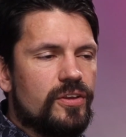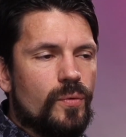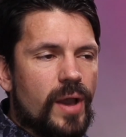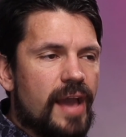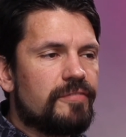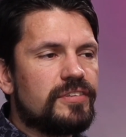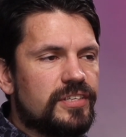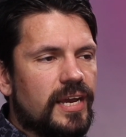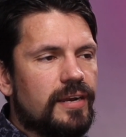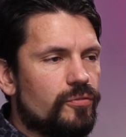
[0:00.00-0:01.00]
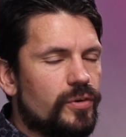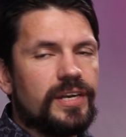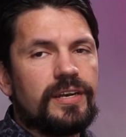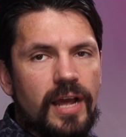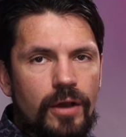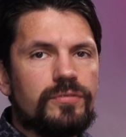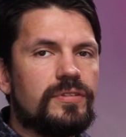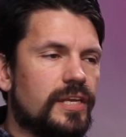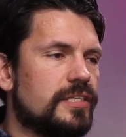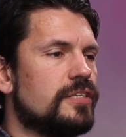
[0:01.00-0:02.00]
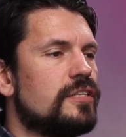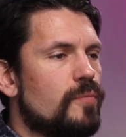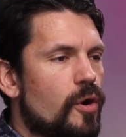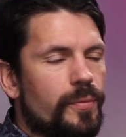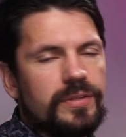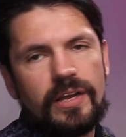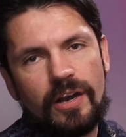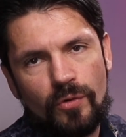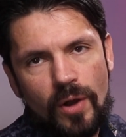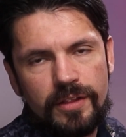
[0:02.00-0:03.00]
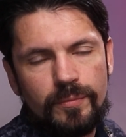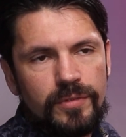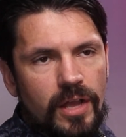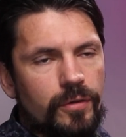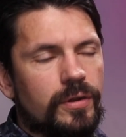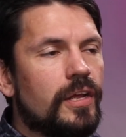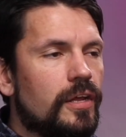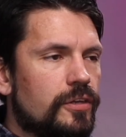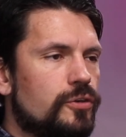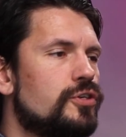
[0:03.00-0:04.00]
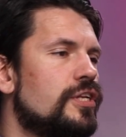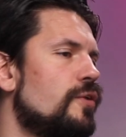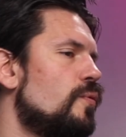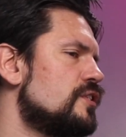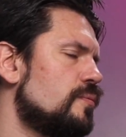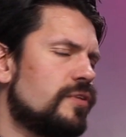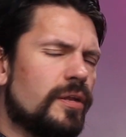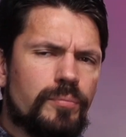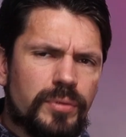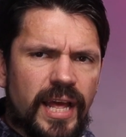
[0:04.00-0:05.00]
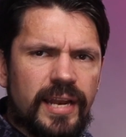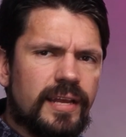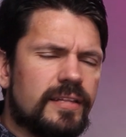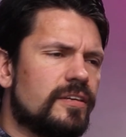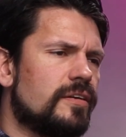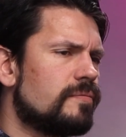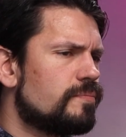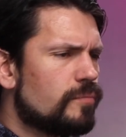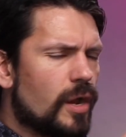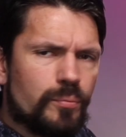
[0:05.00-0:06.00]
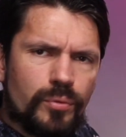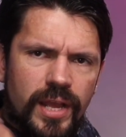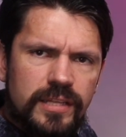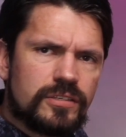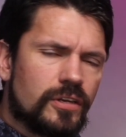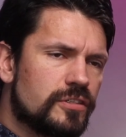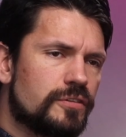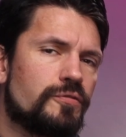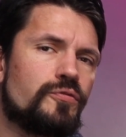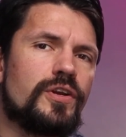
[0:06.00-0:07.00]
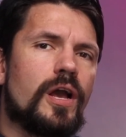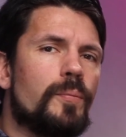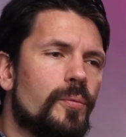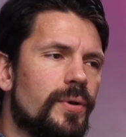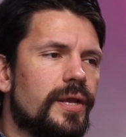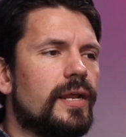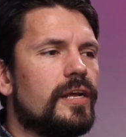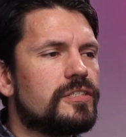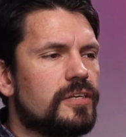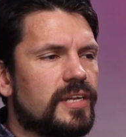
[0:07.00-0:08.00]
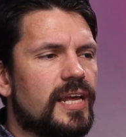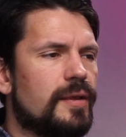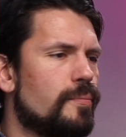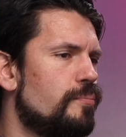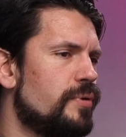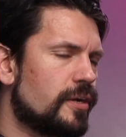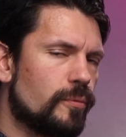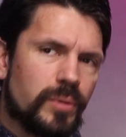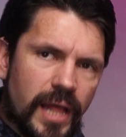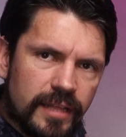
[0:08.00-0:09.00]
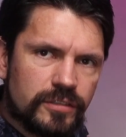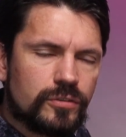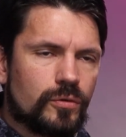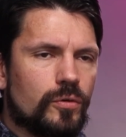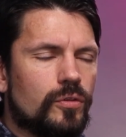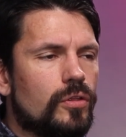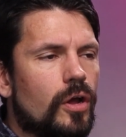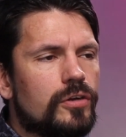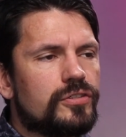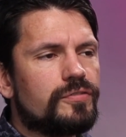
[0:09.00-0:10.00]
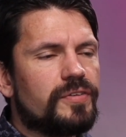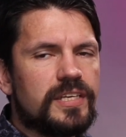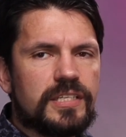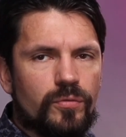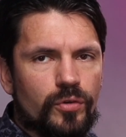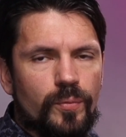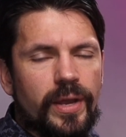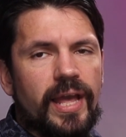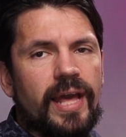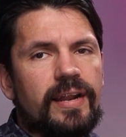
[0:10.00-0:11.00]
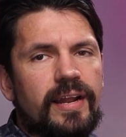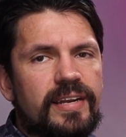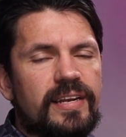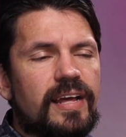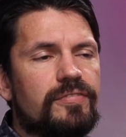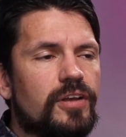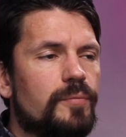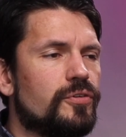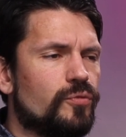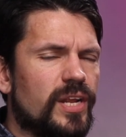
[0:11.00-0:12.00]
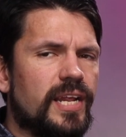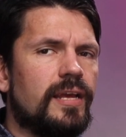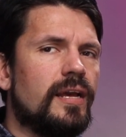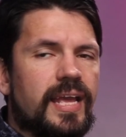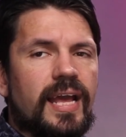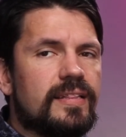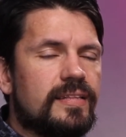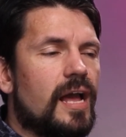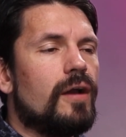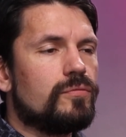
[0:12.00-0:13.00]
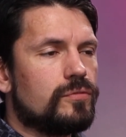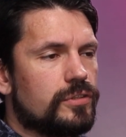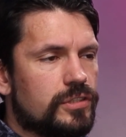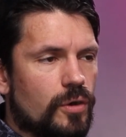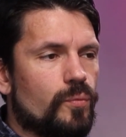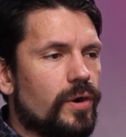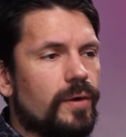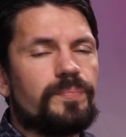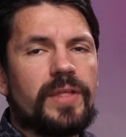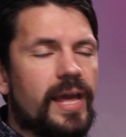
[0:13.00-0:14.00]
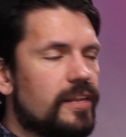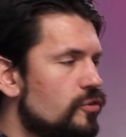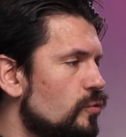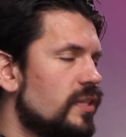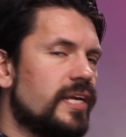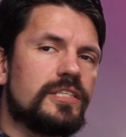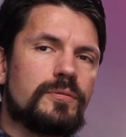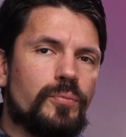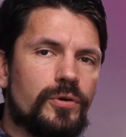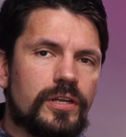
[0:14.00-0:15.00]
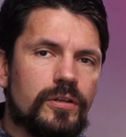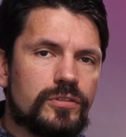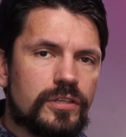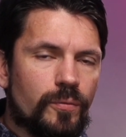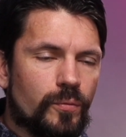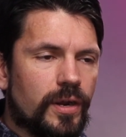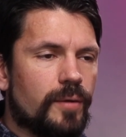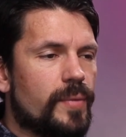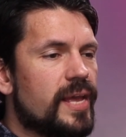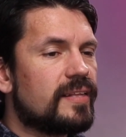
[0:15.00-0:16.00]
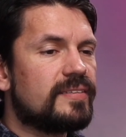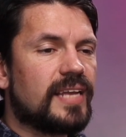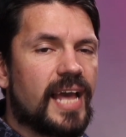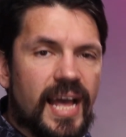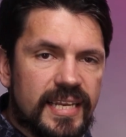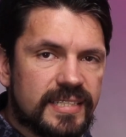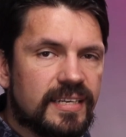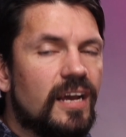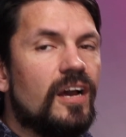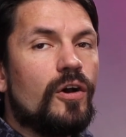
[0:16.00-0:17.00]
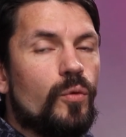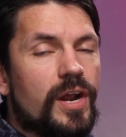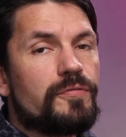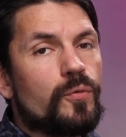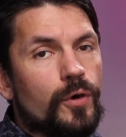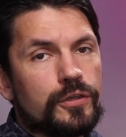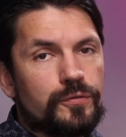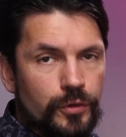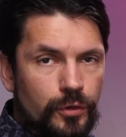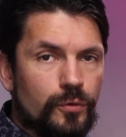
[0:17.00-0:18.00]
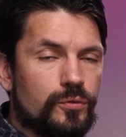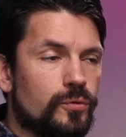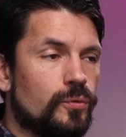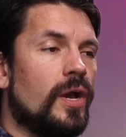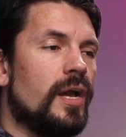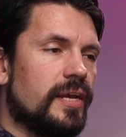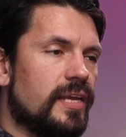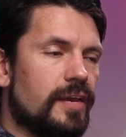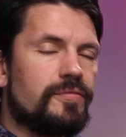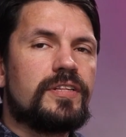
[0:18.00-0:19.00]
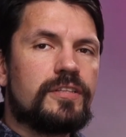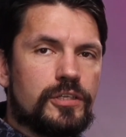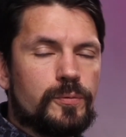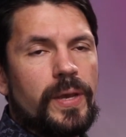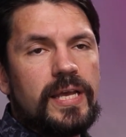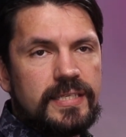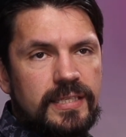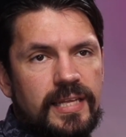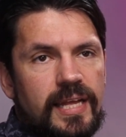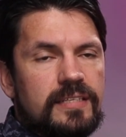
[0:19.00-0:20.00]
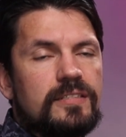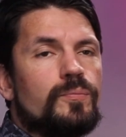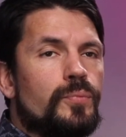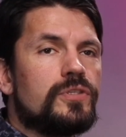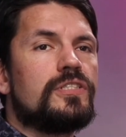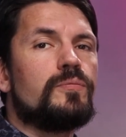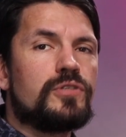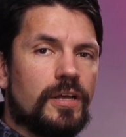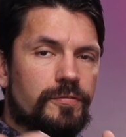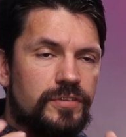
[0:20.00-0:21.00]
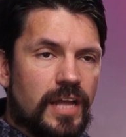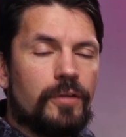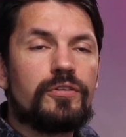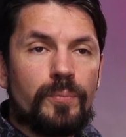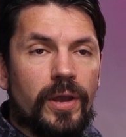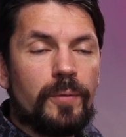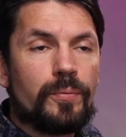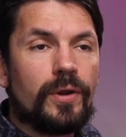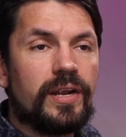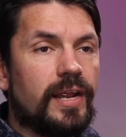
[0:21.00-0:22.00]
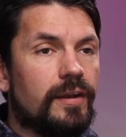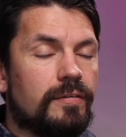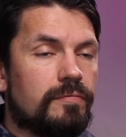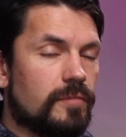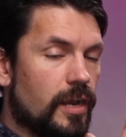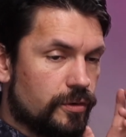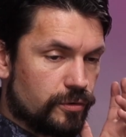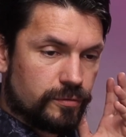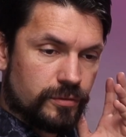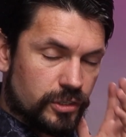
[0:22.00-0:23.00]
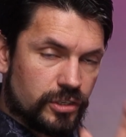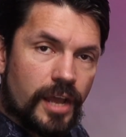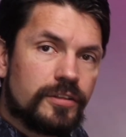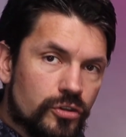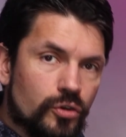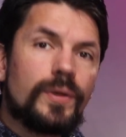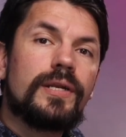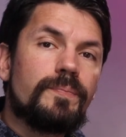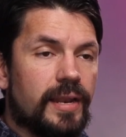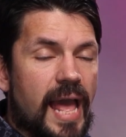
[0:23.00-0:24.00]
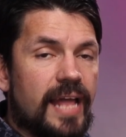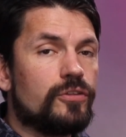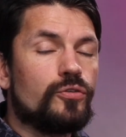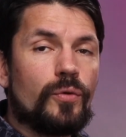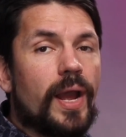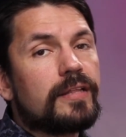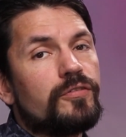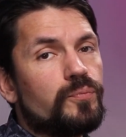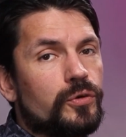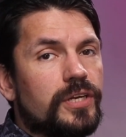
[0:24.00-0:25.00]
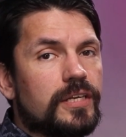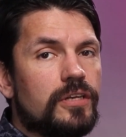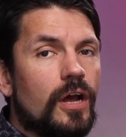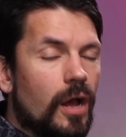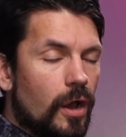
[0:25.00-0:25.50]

and you haven't yet written down, this is the moment that I write them down. Usually once I'm done planning, my brain starts to free up a bit and I start getting bigger plans or larger things that were in my head and I didn't have time to really get down somewhere. Add it to a list, put it on somewhere, make a task, whatever works for you to give it the space it needs to put some stuff down to paper, and then either decide to do it and add it to your active projects,